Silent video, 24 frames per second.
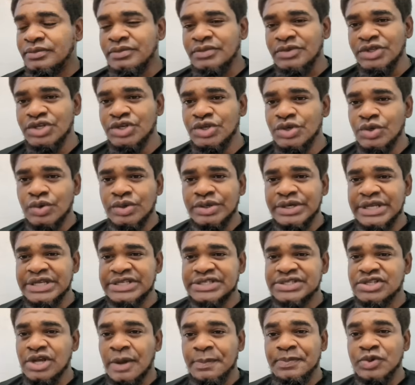you know they
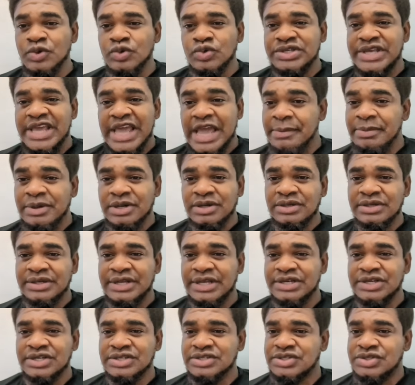stop use cable
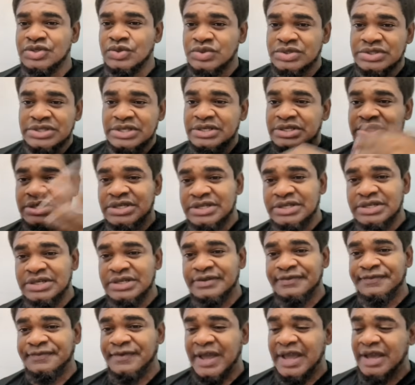they just use the the,
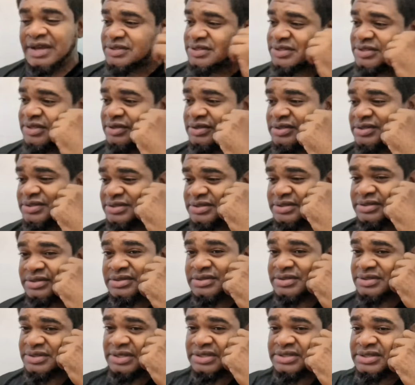the fire sticks
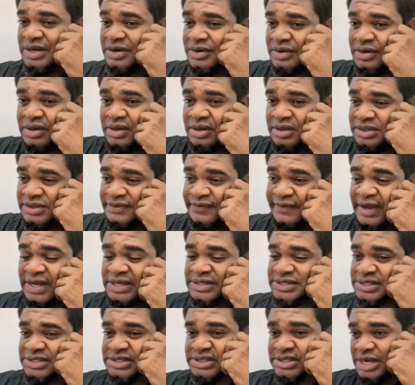sticks and other
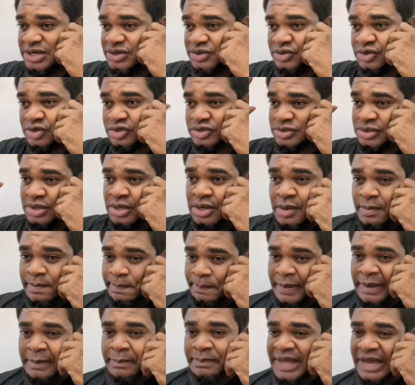devices and you just
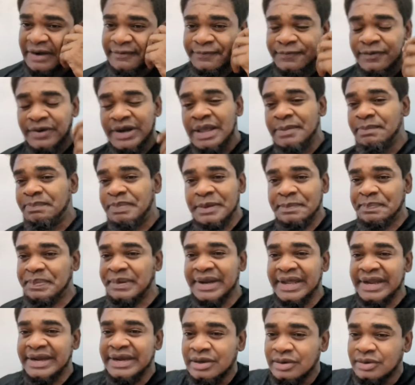pim that for them
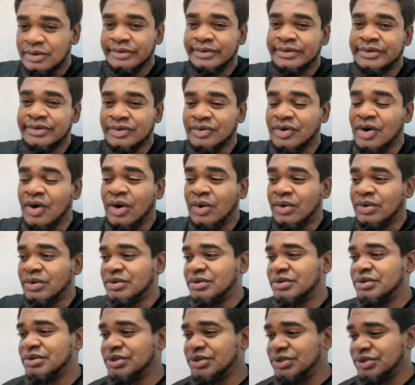people and they good to
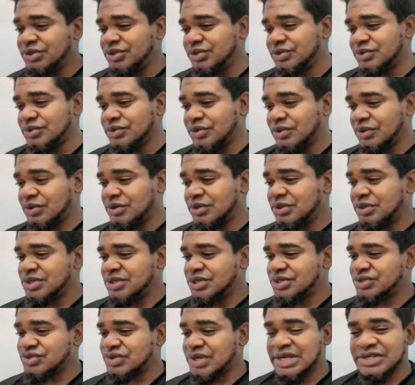go you know
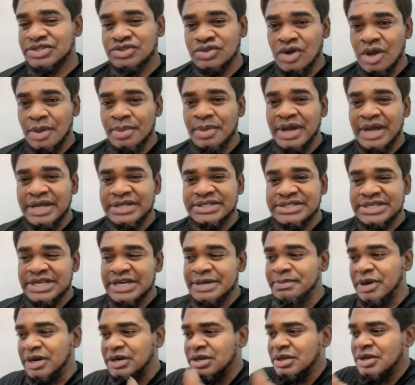so i to come and tell
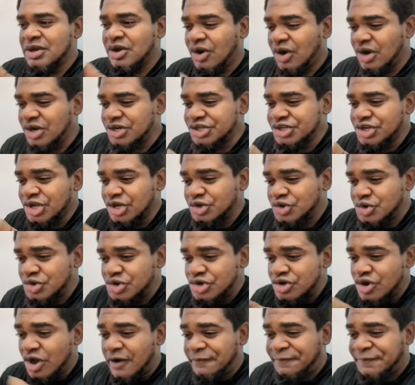you but are oh, you not
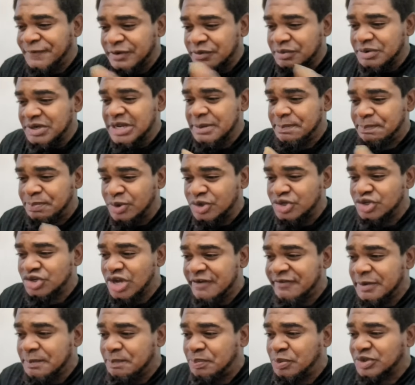doing nothing with it you
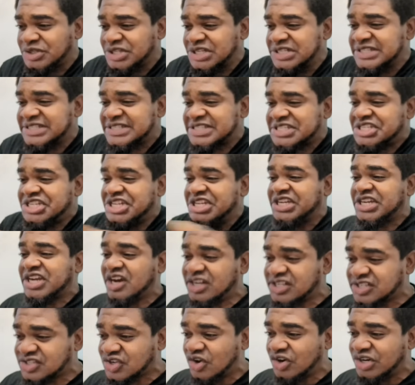don't even put in
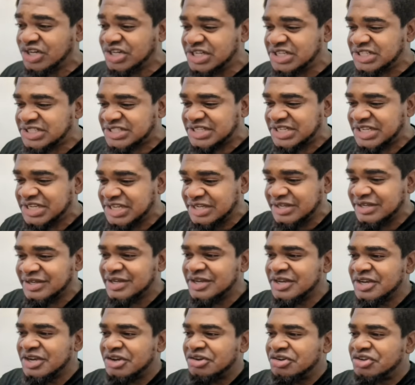stickers on the thing
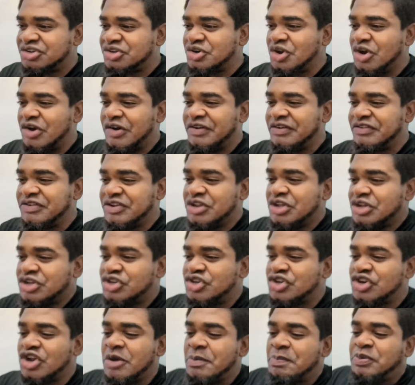you know you,
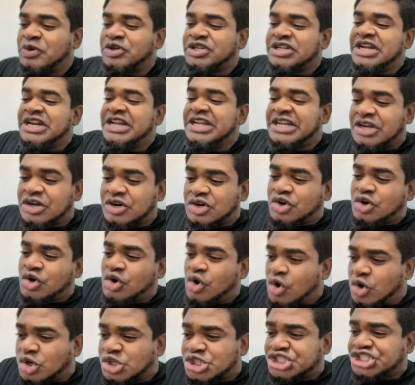you don't put a little
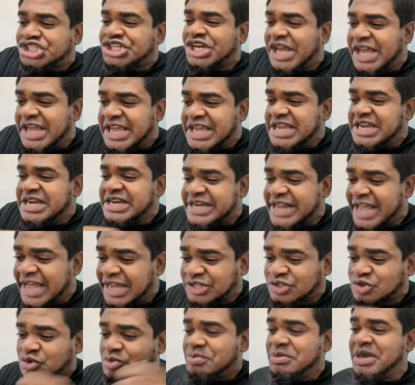crochet in
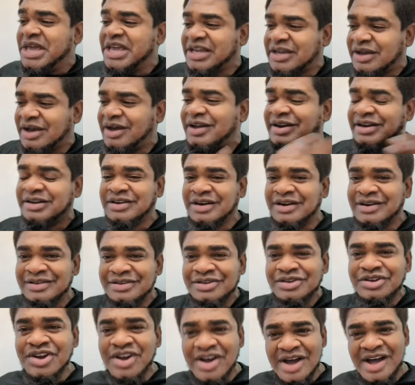there to make a little
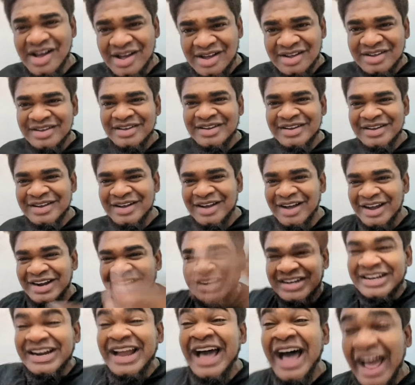you know a
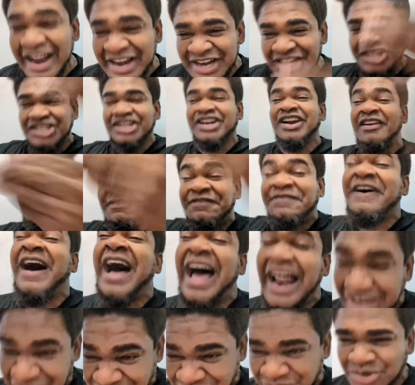little additional
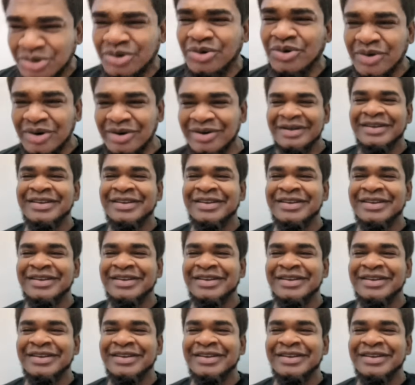value